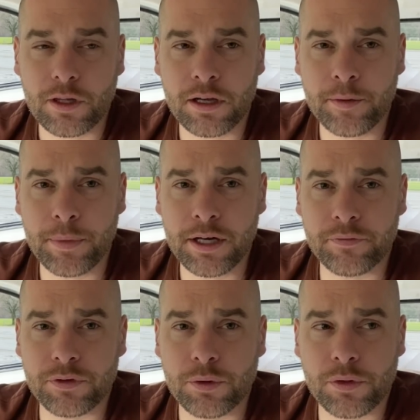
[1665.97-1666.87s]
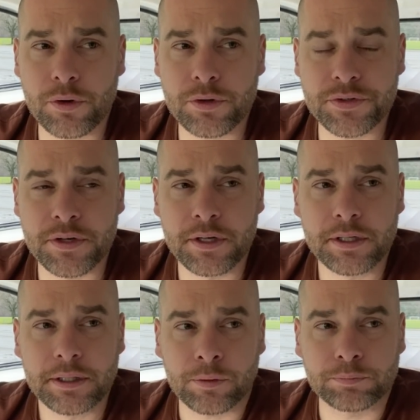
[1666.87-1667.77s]
I've made a few of those,
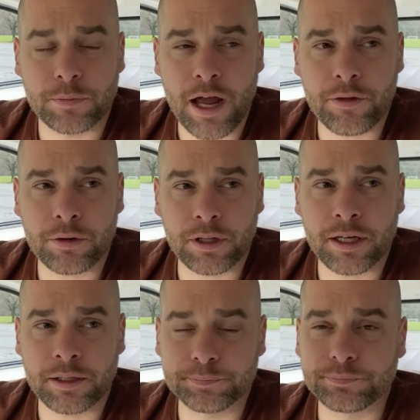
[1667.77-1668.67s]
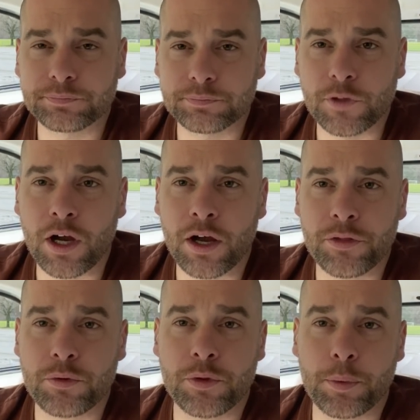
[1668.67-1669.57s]
rather like gone
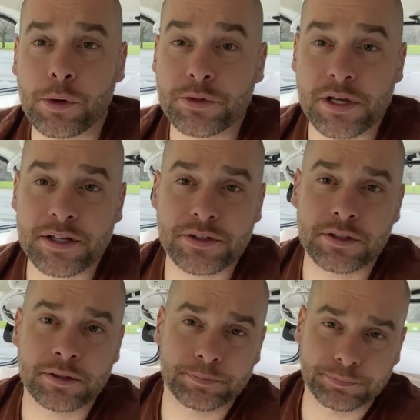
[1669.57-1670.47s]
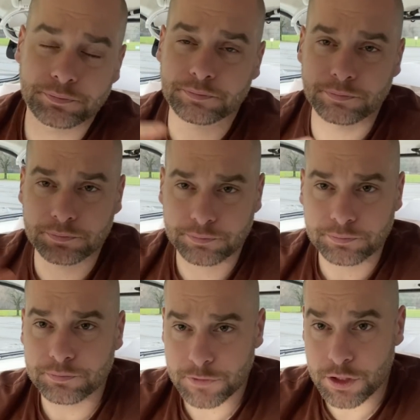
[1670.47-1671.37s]
through the process to
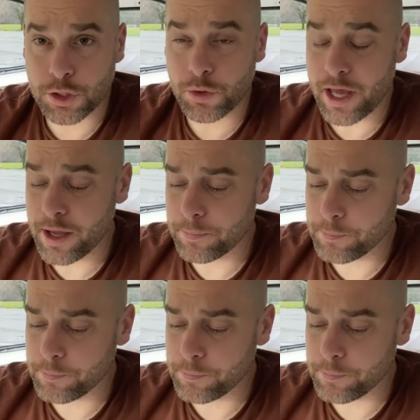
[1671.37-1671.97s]
do that.